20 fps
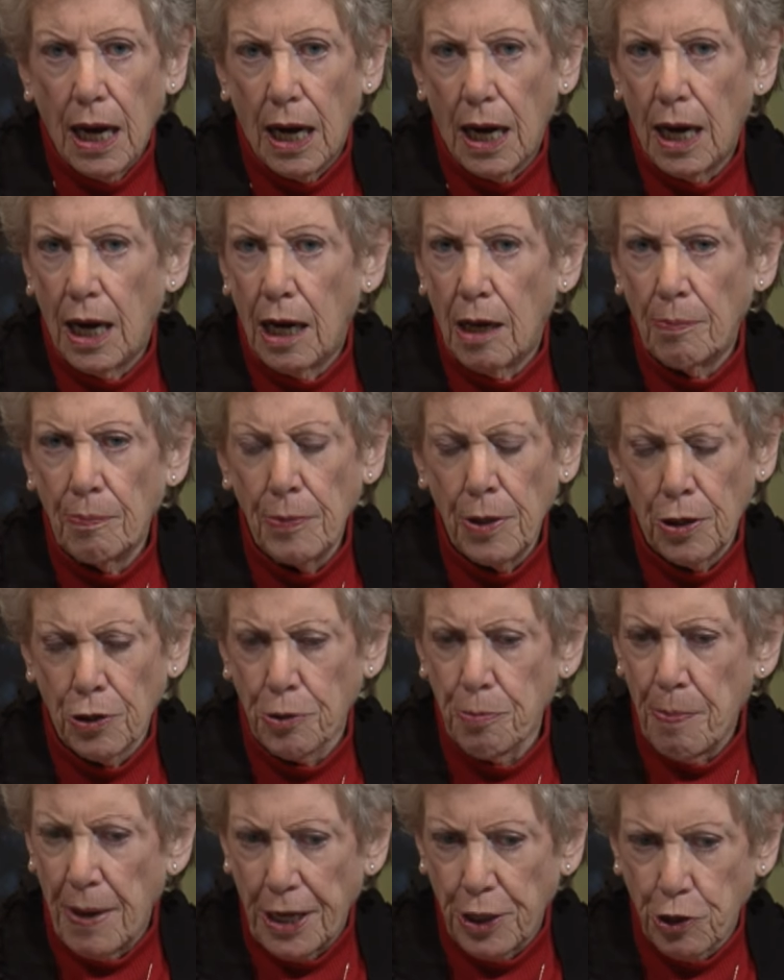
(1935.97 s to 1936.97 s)
Uh,
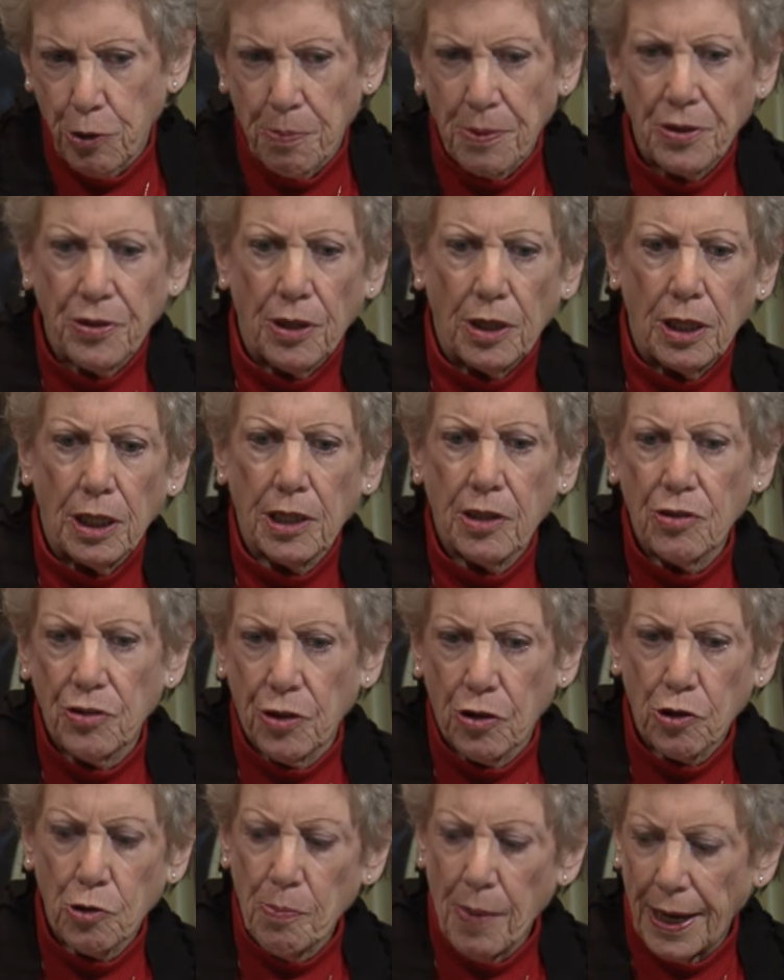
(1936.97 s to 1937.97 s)
there's major basilicas,
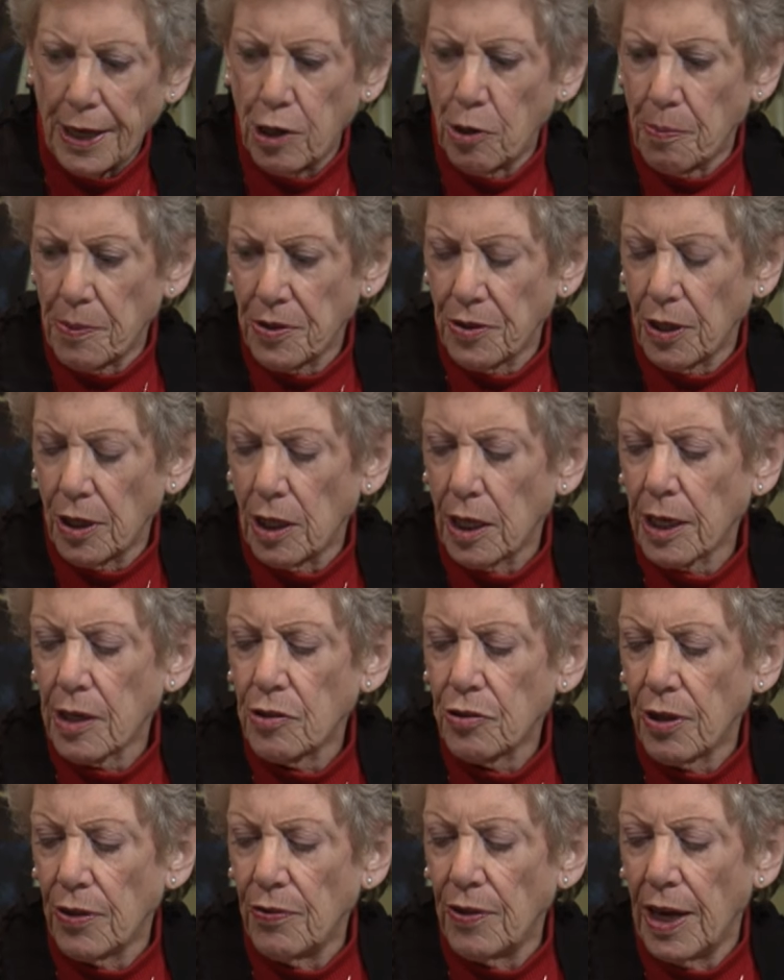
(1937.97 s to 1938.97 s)
there's minor
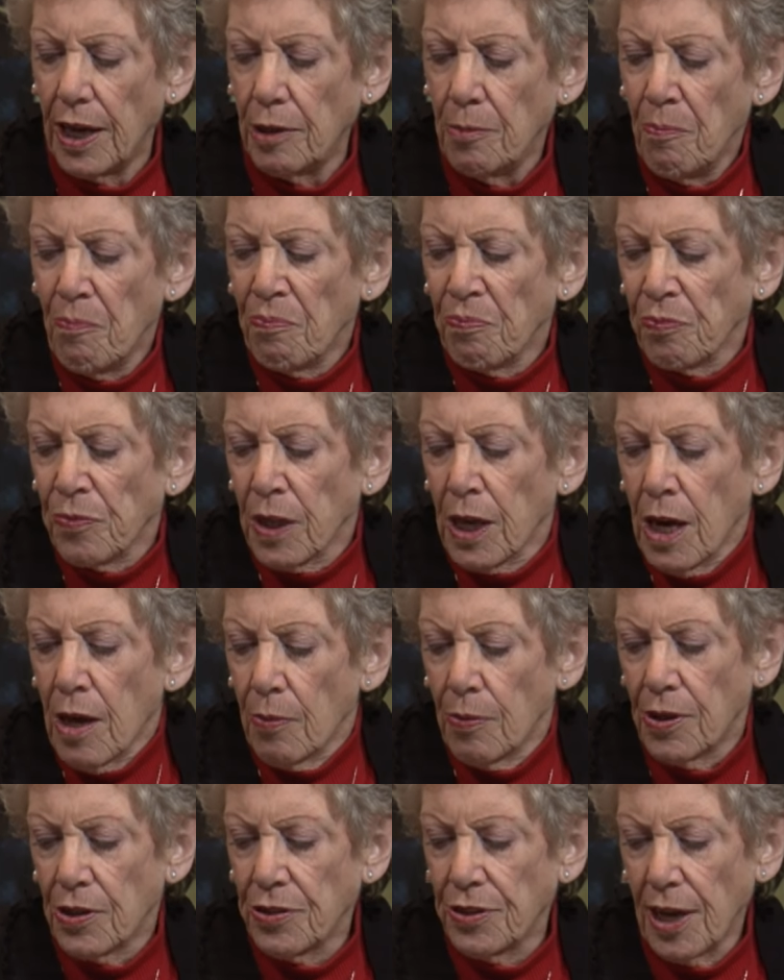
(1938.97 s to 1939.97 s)
basilicas, and then
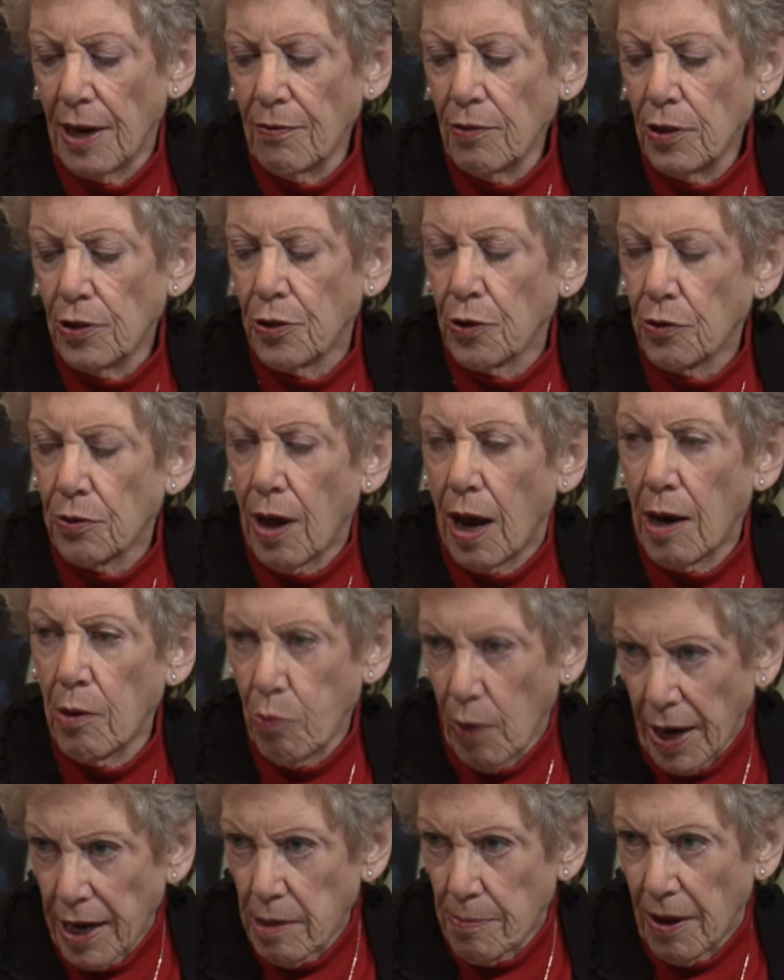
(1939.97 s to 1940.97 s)
the seven. The, I
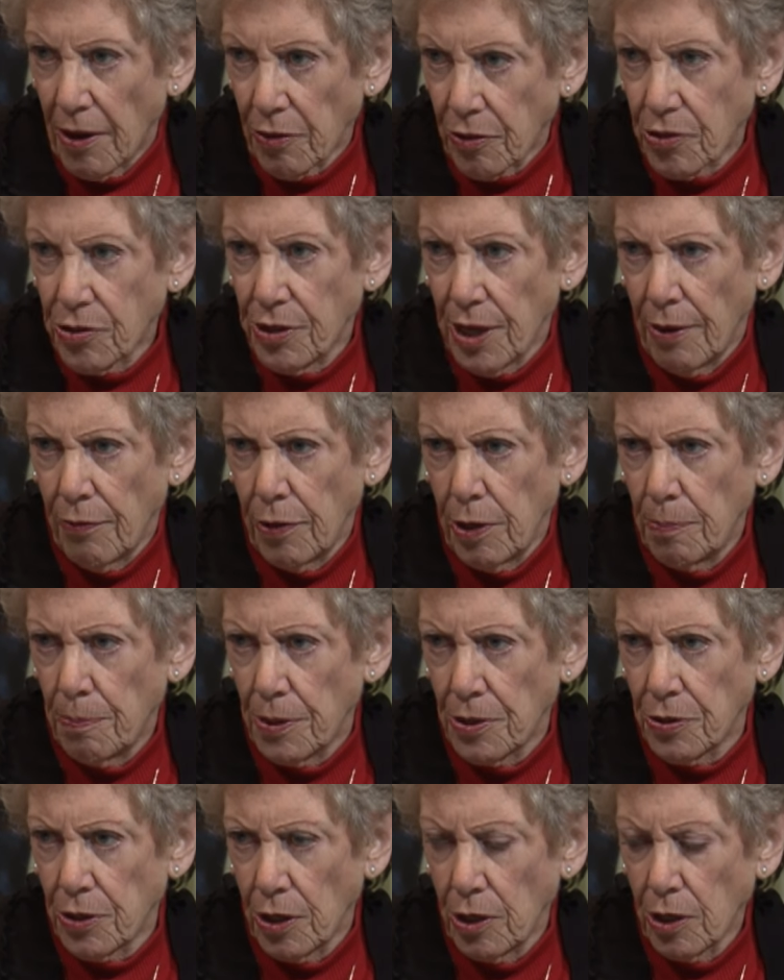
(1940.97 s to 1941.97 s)
write about the seven
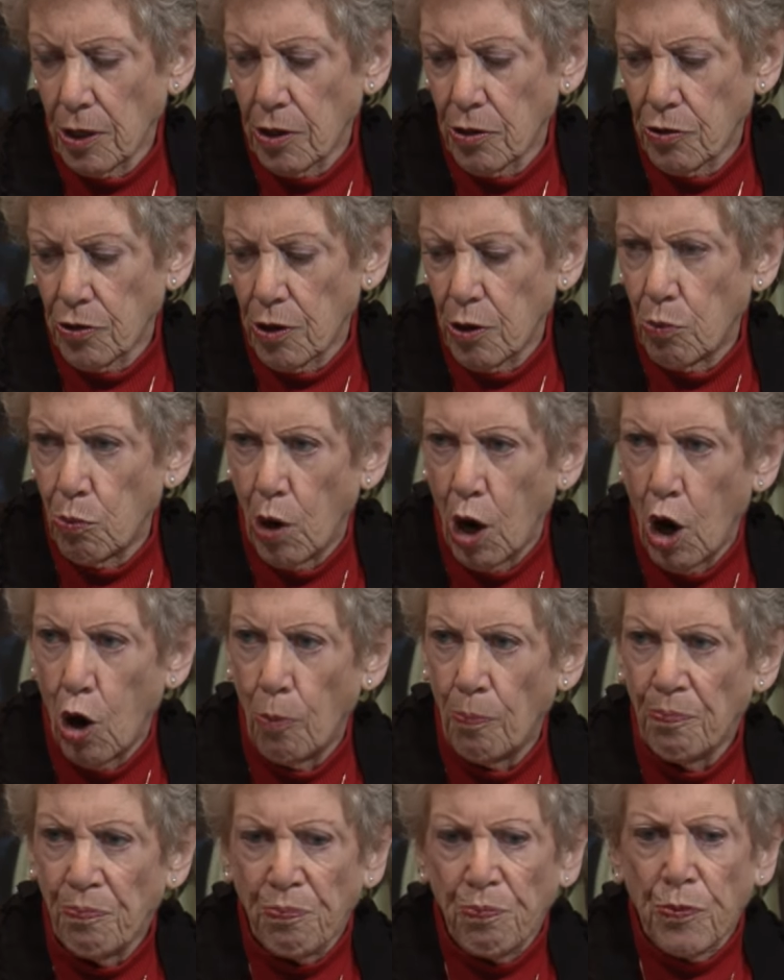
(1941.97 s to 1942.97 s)
basilicas in
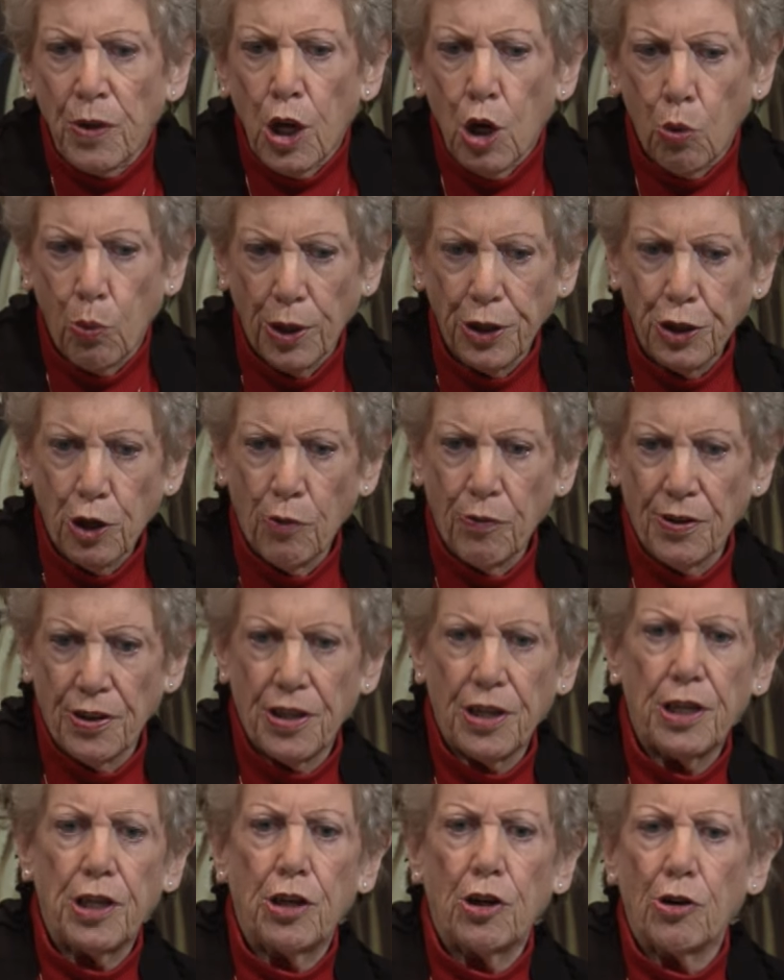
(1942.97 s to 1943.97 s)
Rome, which over
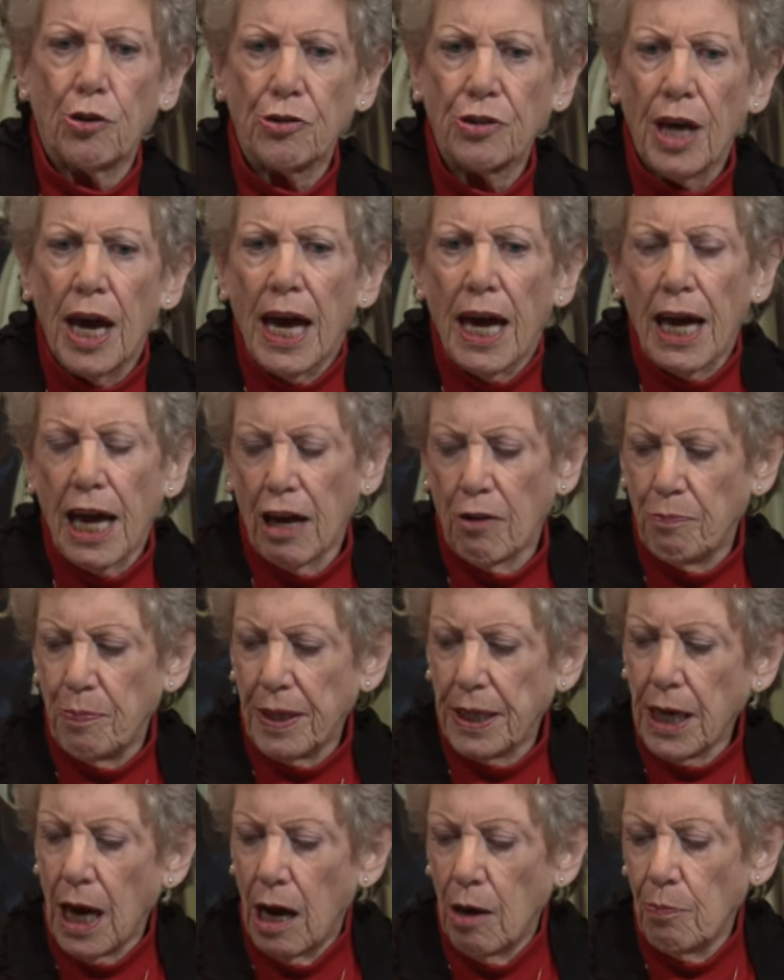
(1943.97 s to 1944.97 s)
the years have
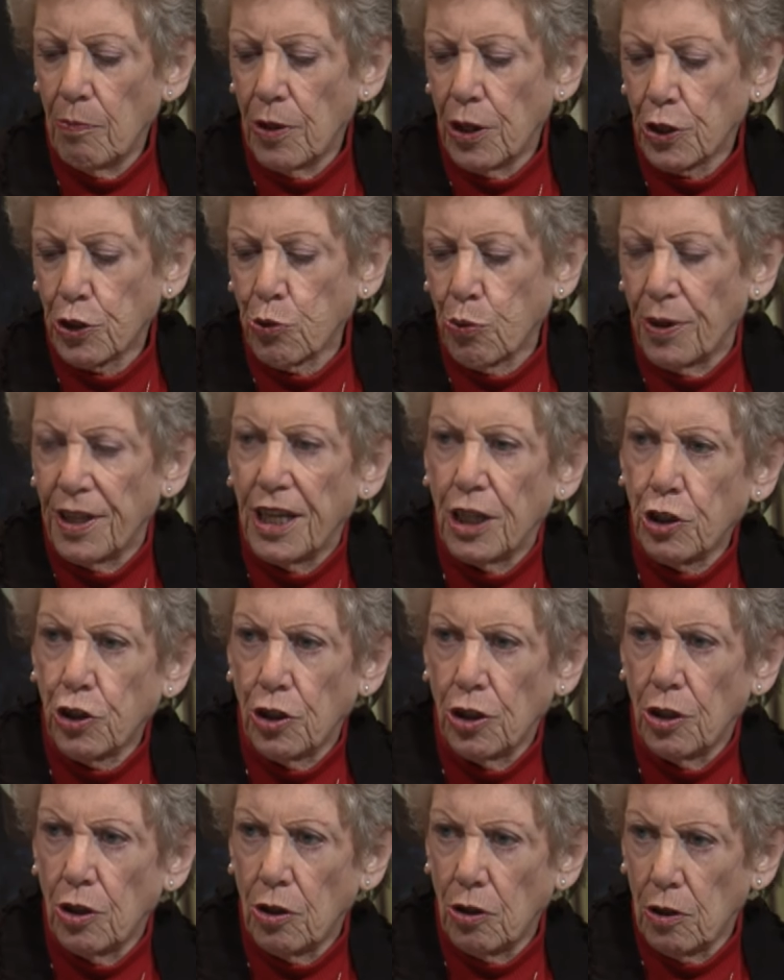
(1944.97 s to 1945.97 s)
become the
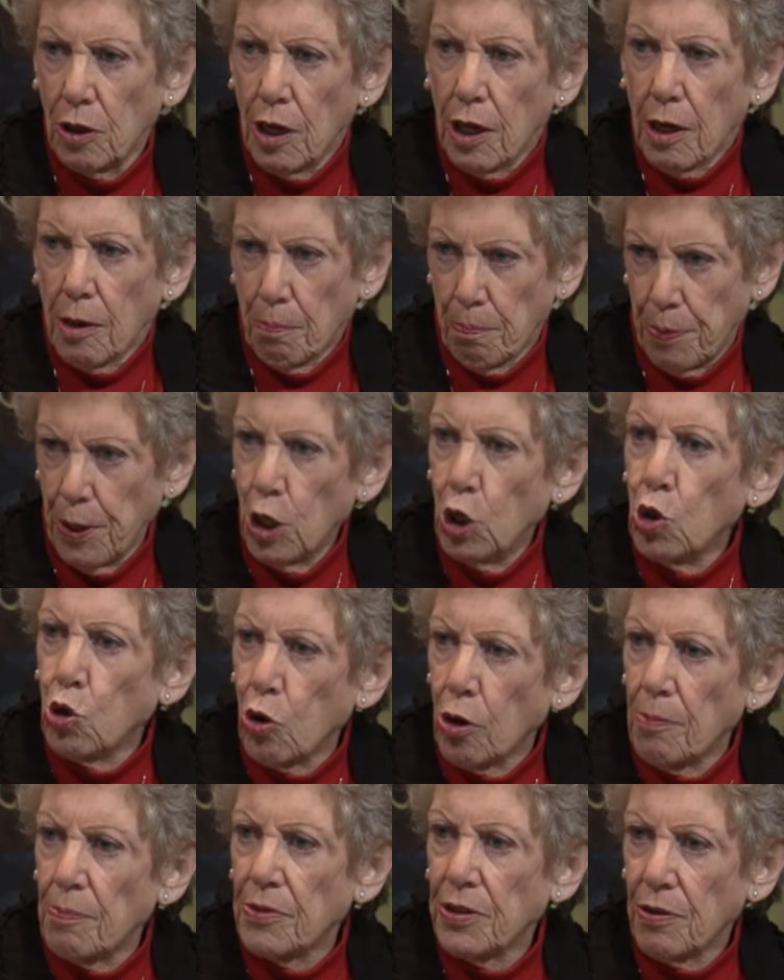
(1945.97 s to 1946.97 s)
traditional
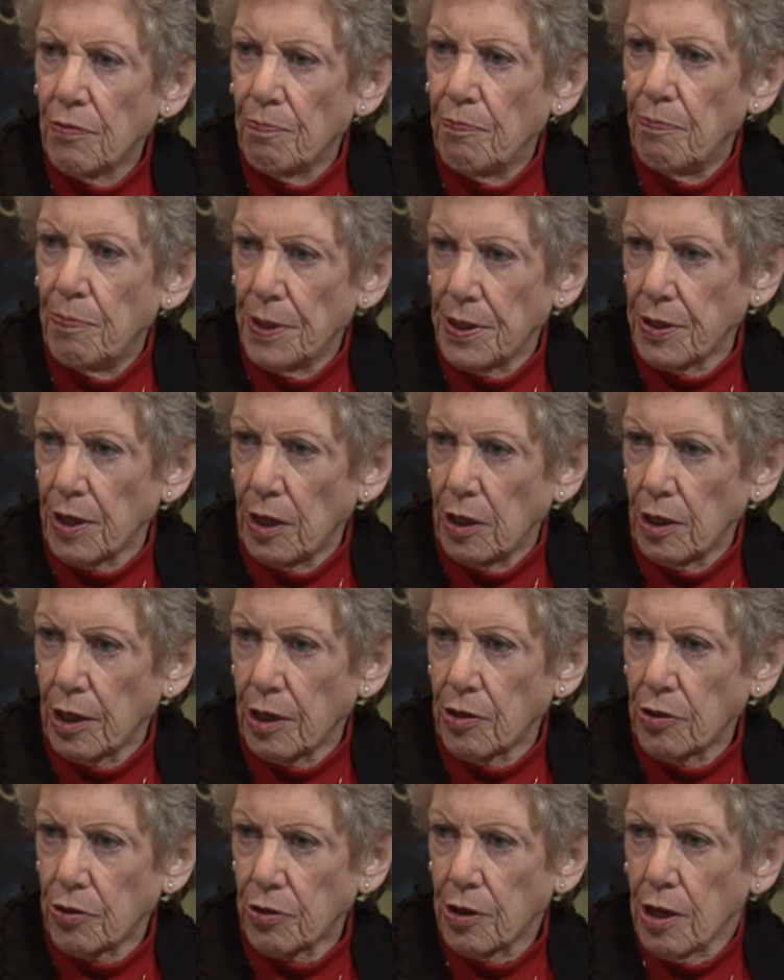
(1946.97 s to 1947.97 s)
pilgrims'
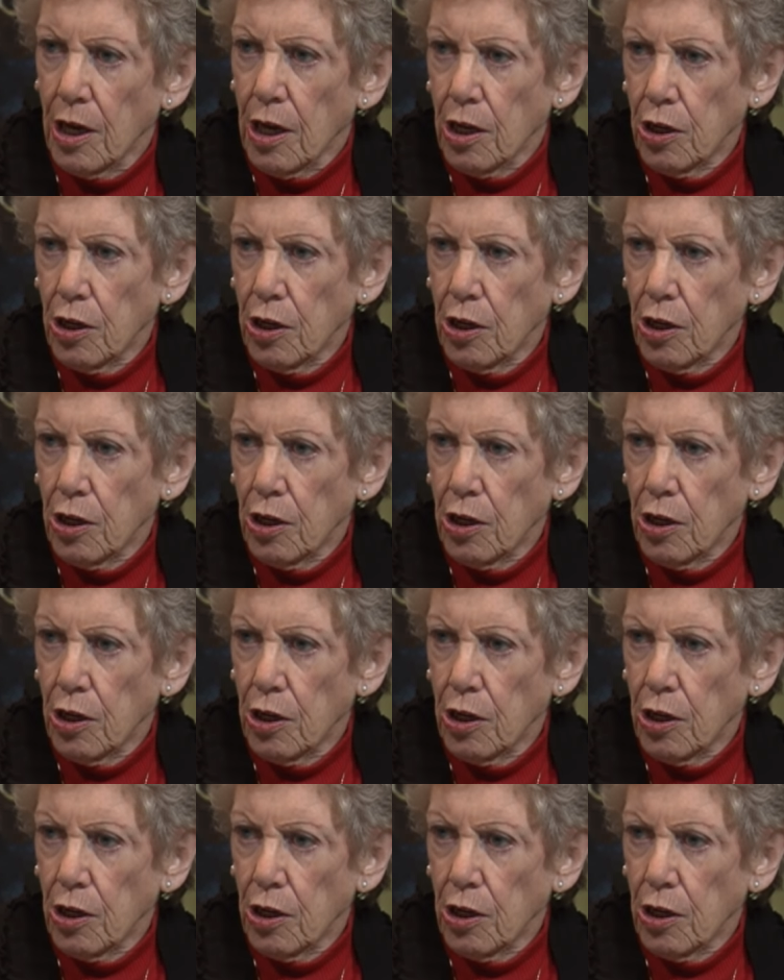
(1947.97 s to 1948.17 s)
basilicas.